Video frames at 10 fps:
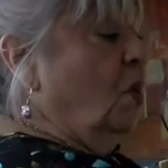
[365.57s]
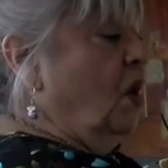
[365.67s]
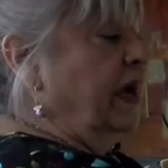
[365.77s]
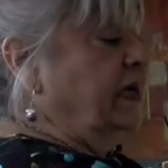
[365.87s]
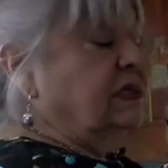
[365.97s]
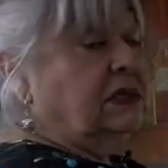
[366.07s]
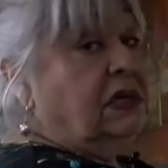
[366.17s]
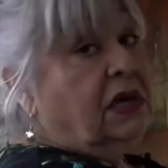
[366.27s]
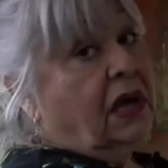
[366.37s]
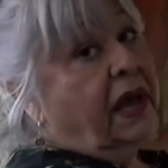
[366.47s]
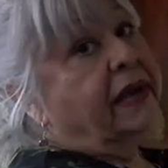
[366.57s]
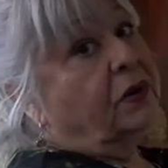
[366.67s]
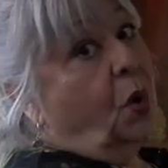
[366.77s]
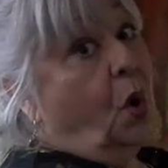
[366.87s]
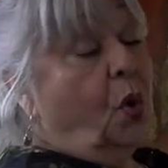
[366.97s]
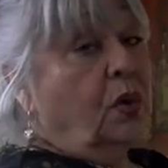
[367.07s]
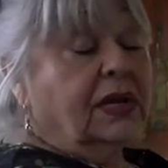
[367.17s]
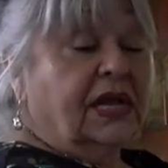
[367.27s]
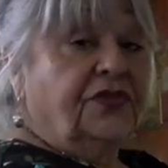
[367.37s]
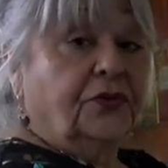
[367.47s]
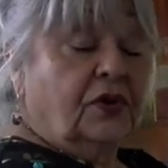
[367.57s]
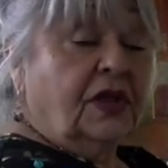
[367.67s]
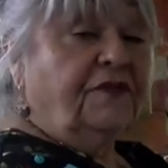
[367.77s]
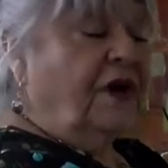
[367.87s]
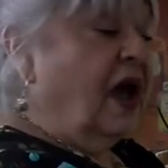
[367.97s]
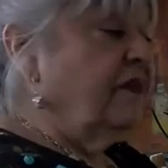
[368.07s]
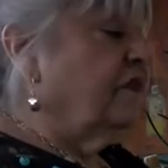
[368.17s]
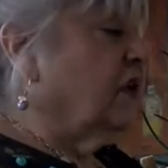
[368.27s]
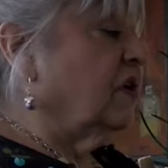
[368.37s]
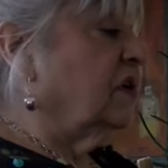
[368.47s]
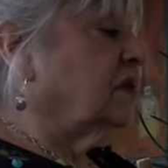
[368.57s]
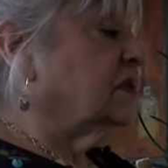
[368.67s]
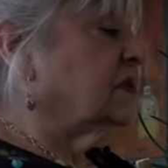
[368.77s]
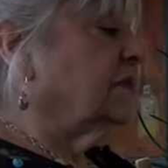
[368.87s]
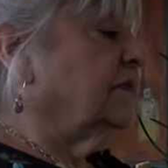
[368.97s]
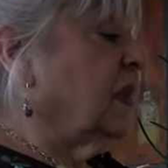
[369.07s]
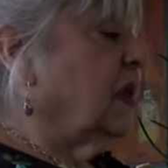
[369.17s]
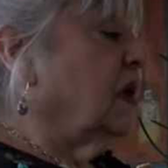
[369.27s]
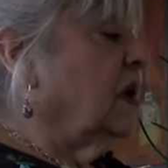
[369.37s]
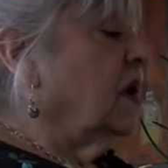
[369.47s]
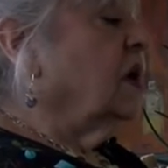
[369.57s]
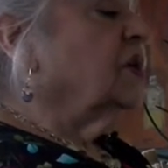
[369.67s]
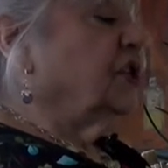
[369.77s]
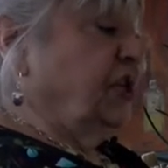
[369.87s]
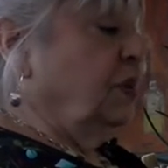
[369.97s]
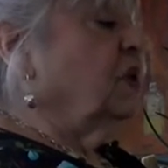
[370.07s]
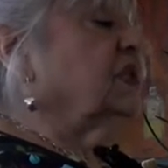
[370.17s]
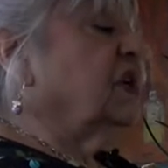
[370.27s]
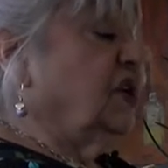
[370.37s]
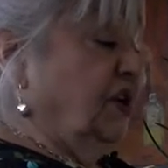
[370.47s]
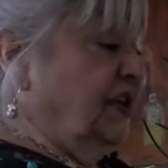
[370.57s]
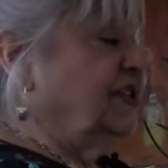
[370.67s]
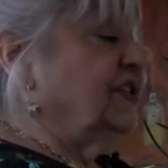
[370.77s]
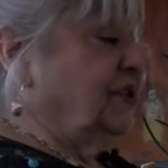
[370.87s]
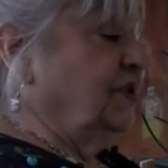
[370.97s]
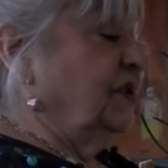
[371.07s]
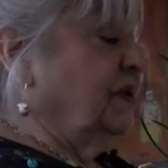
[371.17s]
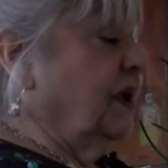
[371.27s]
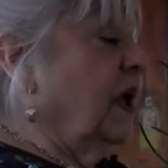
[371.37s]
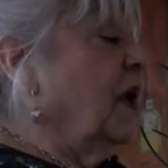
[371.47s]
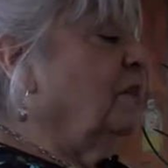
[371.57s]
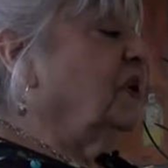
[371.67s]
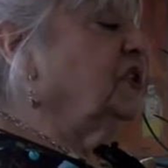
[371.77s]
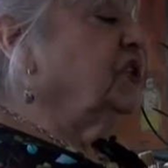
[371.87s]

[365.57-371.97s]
boys and only 35 girls. She was a good student, but